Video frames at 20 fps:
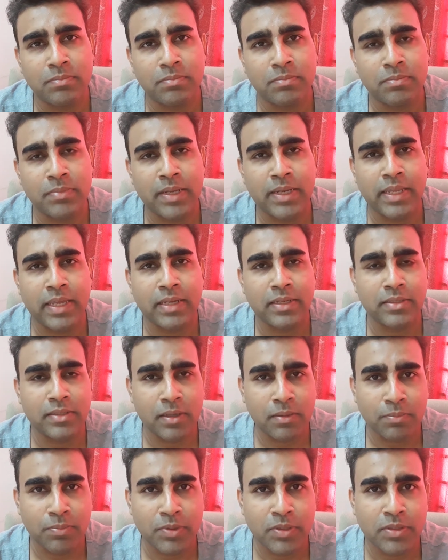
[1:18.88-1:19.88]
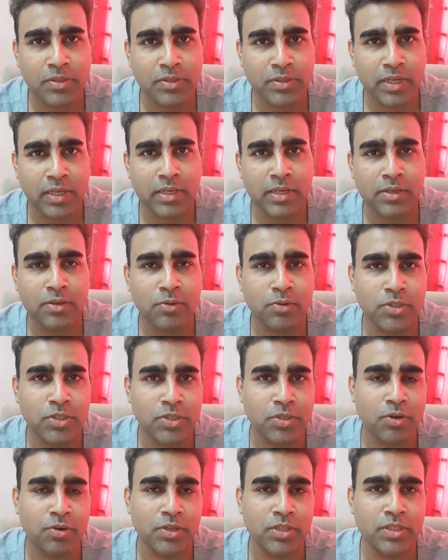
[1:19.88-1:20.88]
many examples, anecdotes,
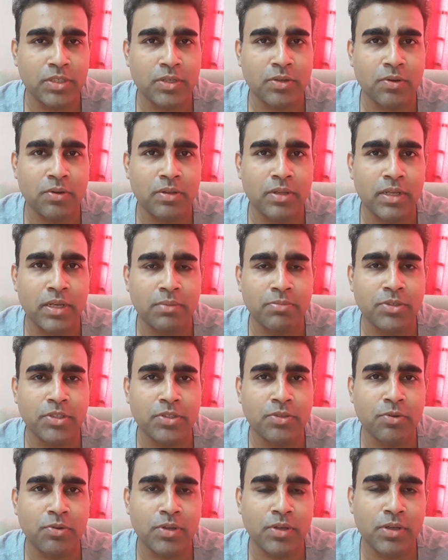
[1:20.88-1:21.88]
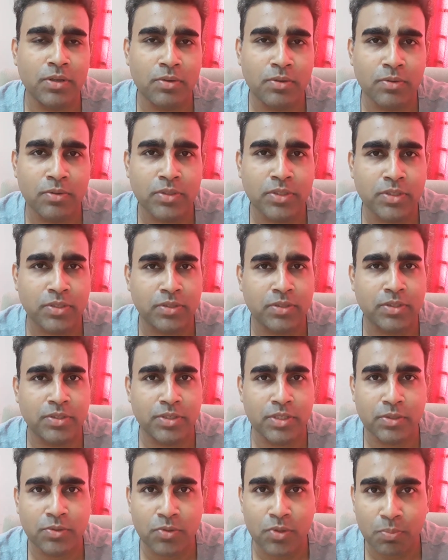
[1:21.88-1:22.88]
stories, and all that. I'm just going to go
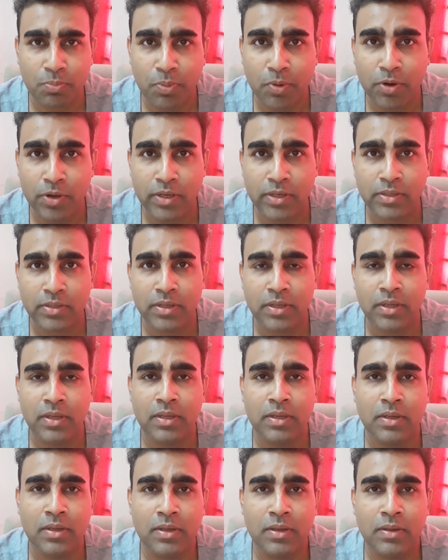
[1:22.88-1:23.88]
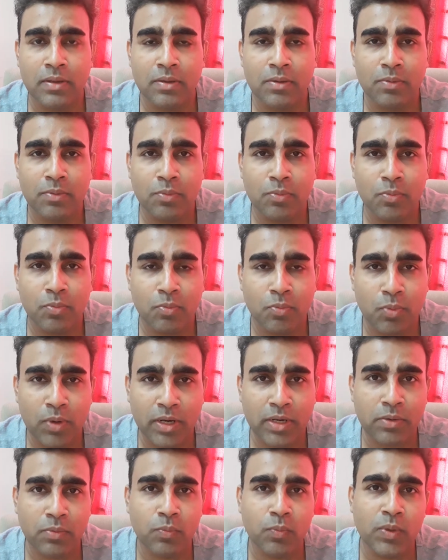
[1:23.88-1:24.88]
straight to the point.
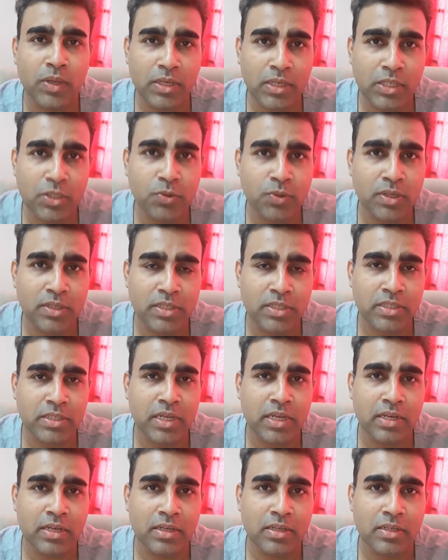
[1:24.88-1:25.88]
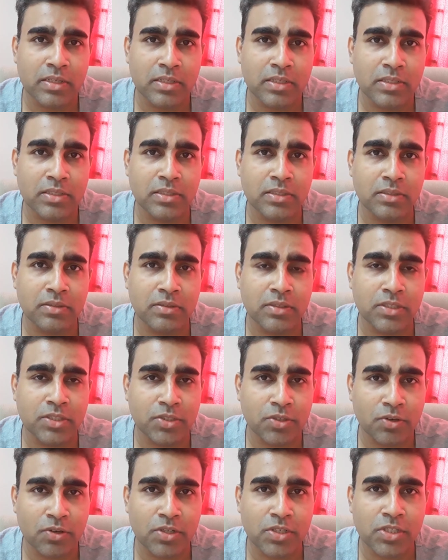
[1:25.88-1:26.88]
What we need to understand is
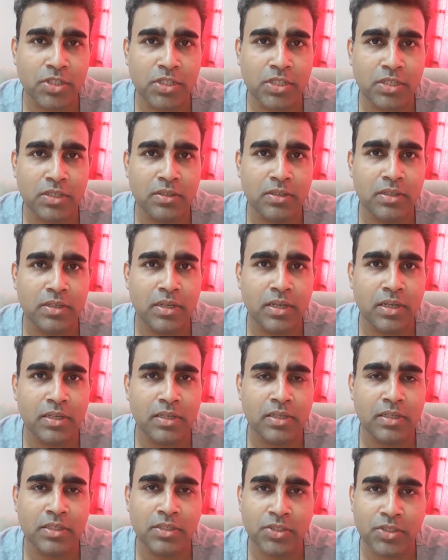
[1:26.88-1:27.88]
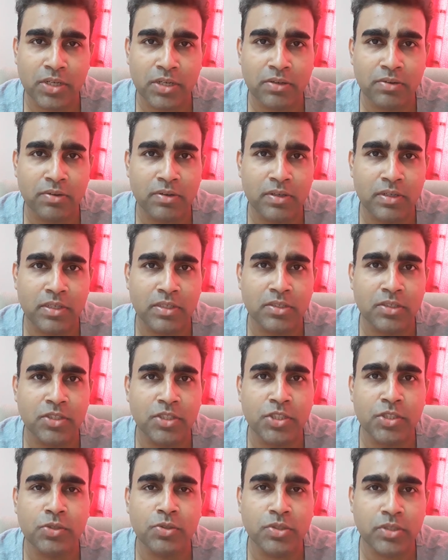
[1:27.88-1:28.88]
astrology in general is a
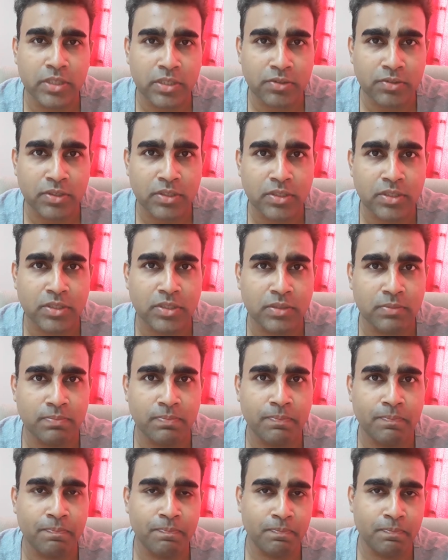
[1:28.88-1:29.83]
geocentric system,